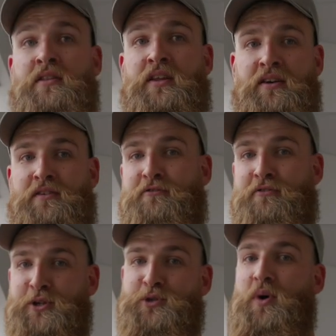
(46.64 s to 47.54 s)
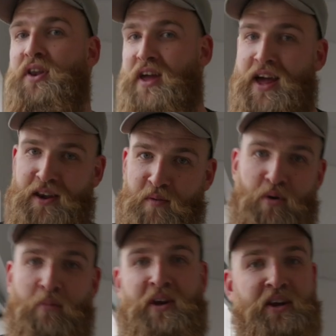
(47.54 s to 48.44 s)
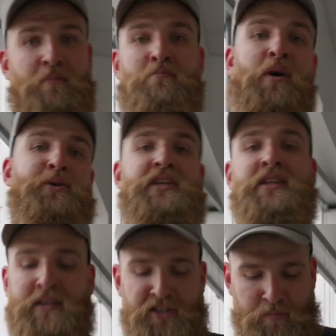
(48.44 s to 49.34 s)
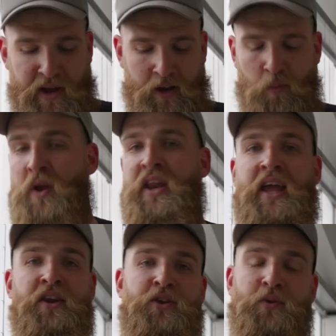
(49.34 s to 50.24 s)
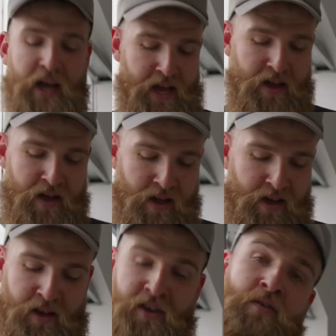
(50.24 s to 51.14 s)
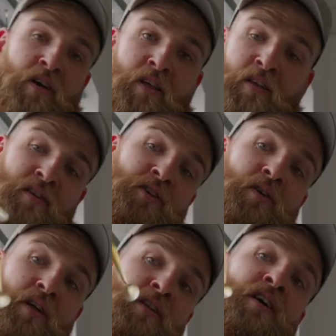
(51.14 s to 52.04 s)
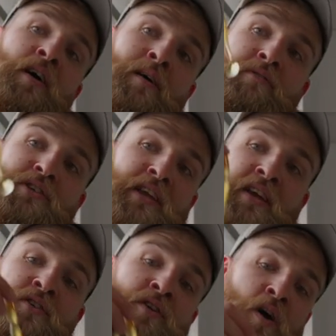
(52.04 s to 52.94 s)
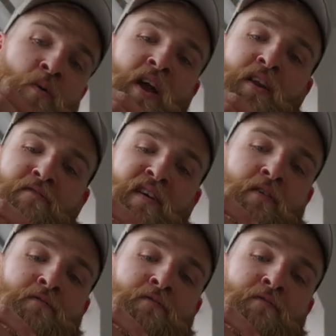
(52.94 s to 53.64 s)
The first one, and probably the most anticipated one in the UK, you all obviously know and are very